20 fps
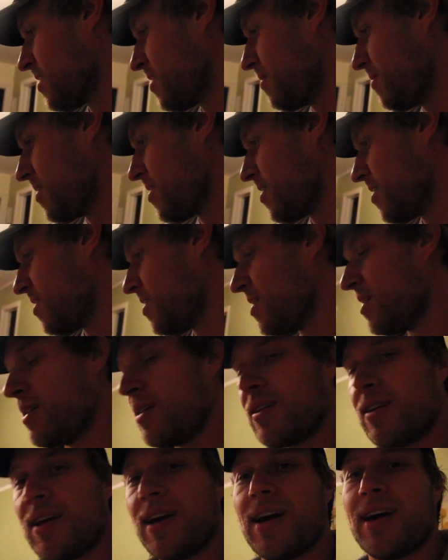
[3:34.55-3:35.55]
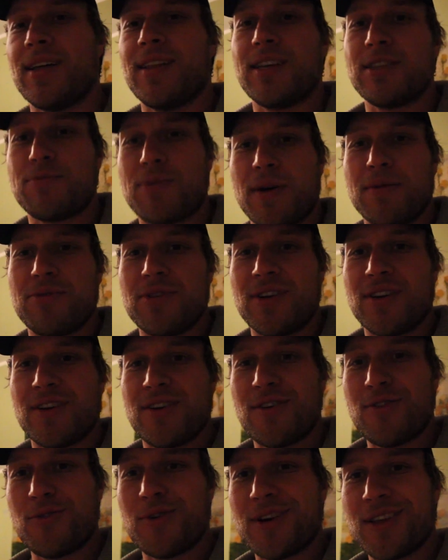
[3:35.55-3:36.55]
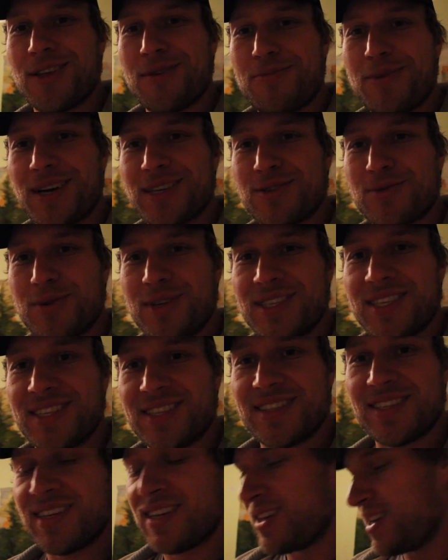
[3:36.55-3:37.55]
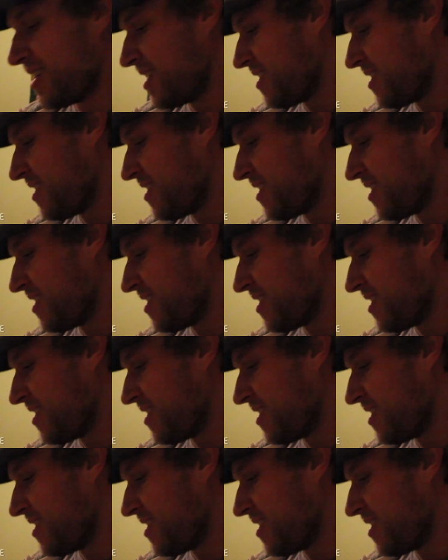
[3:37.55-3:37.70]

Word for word: Come here. Yeah, that's probably one of the best reasons.